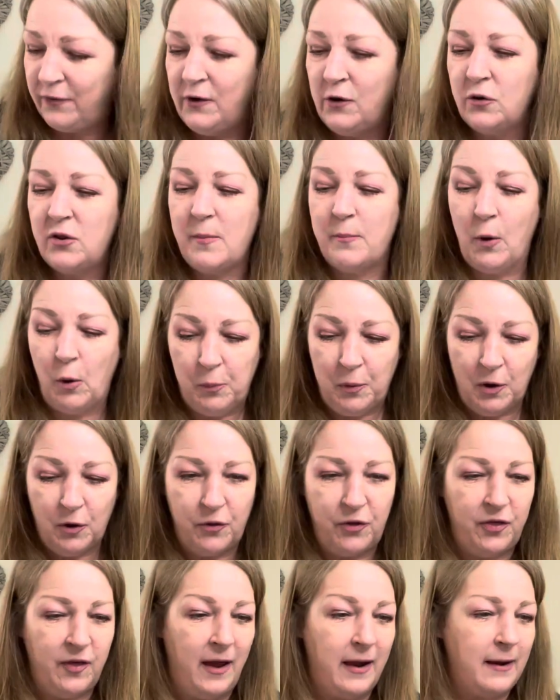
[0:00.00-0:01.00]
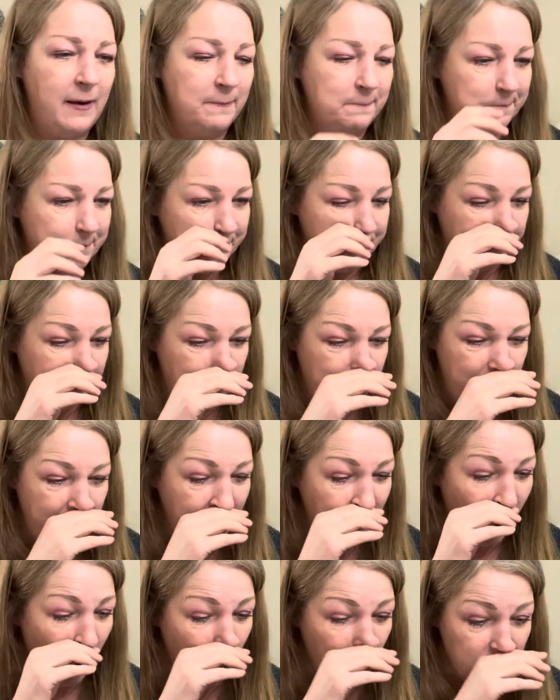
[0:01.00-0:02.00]
another bubble thing,
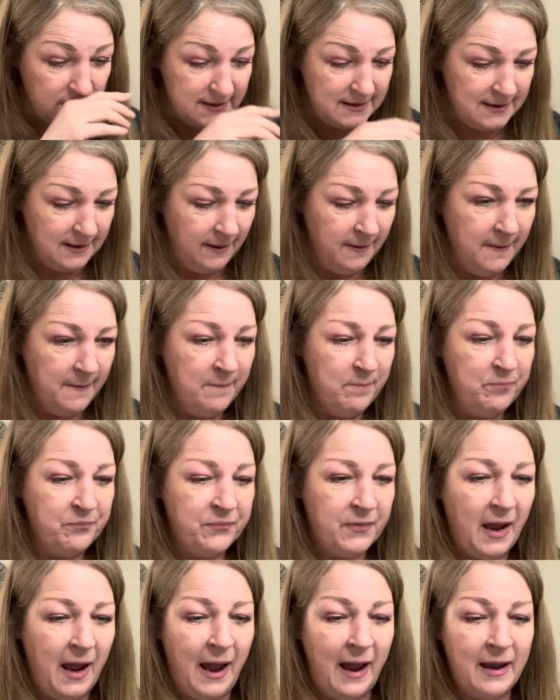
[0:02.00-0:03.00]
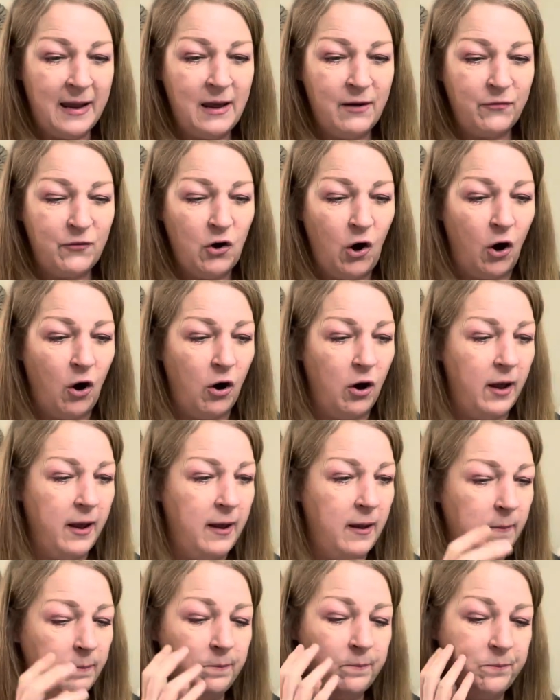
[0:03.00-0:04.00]
because I have got
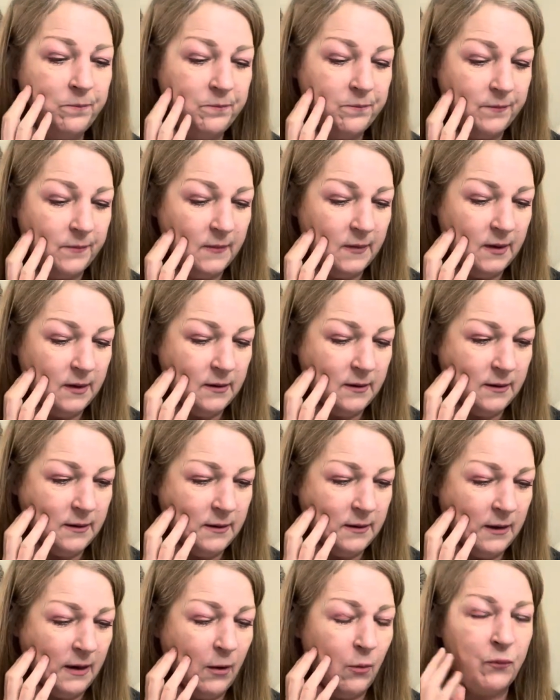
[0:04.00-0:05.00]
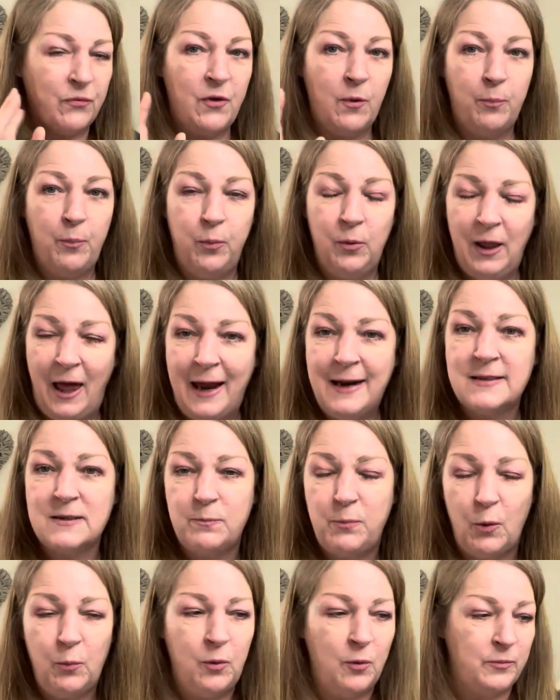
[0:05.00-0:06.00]
the
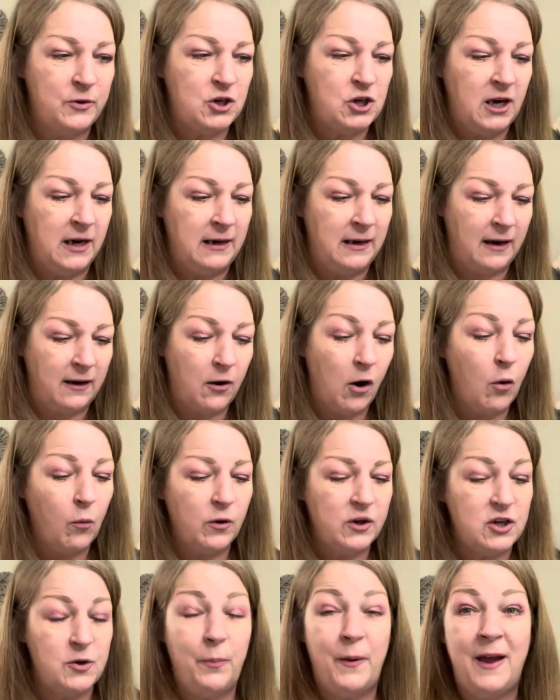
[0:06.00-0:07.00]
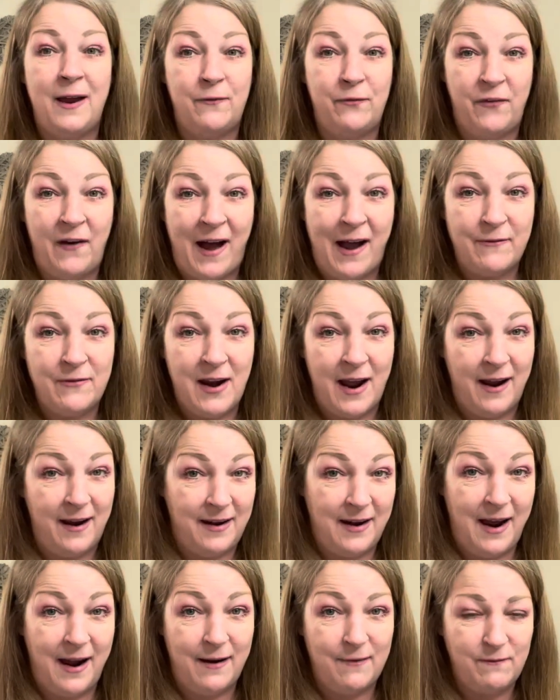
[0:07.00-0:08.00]
last bubble machine I got, which I paid
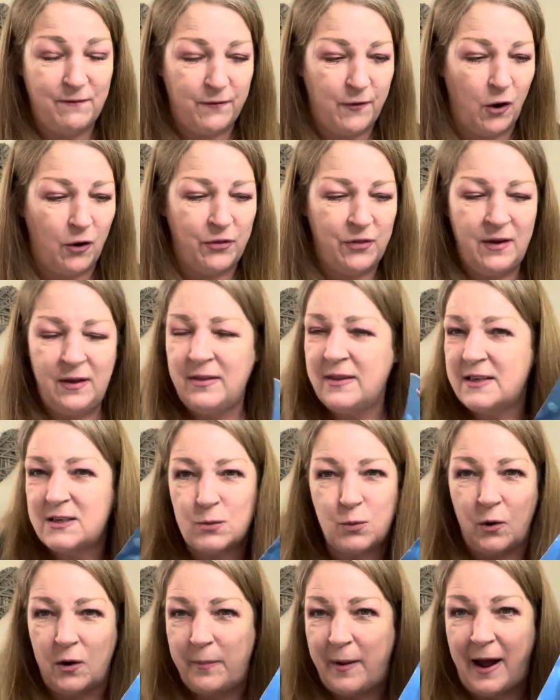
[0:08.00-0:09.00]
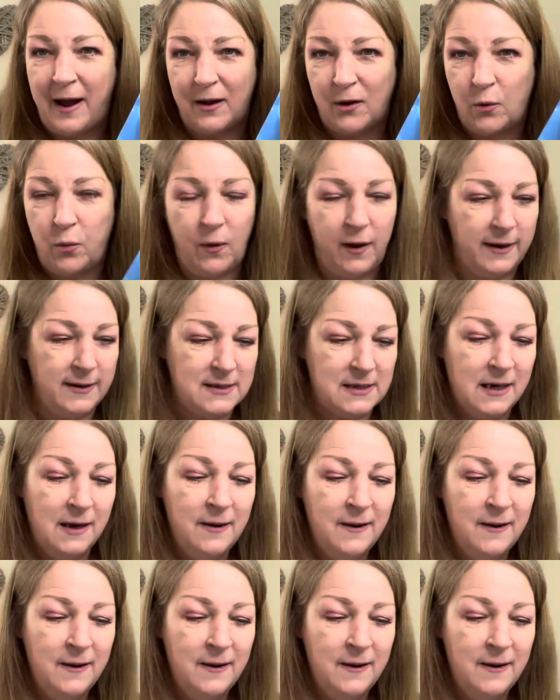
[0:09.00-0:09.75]
£5.99 for. I think this were about a quid.